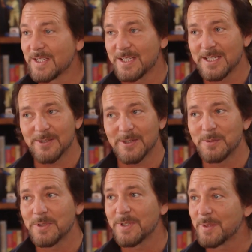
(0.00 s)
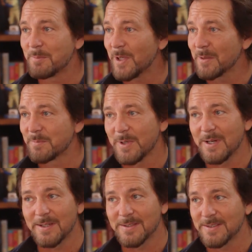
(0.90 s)
Billy Kerry Williams and, and
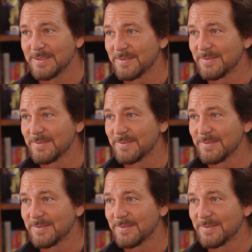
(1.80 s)
Prior